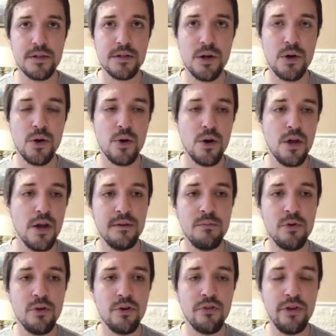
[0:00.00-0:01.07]
So the
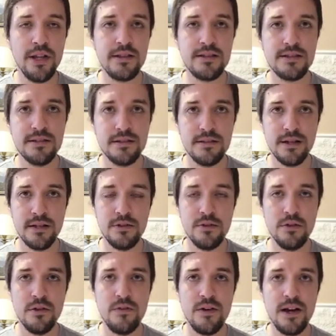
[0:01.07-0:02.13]
more grids that you
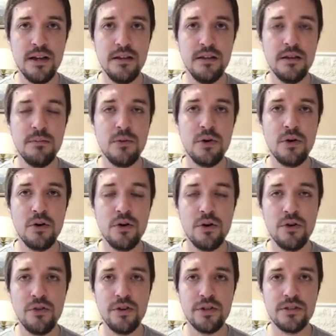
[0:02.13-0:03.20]
define, the more
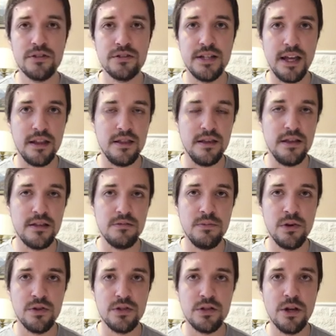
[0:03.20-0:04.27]
orders that this
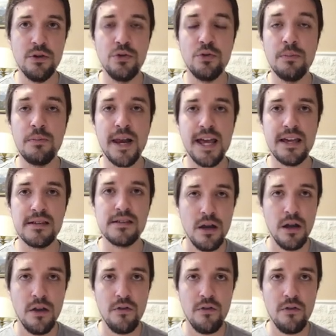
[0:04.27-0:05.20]
bot is going to place.